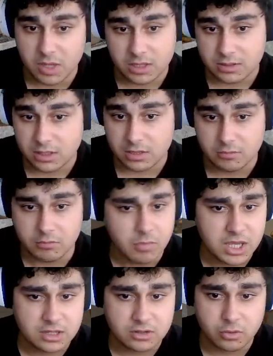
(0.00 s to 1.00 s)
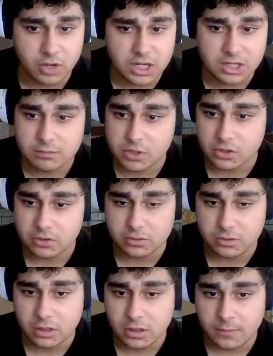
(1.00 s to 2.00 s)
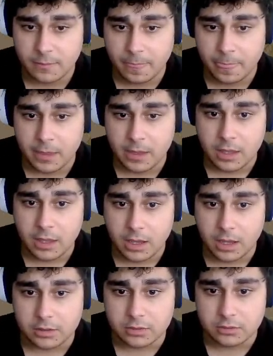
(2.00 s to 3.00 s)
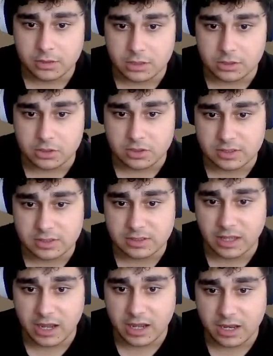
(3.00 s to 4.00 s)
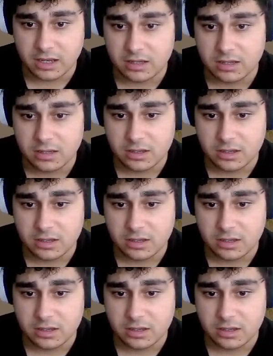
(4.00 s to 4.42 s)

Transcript: can make a random shoot and you can just die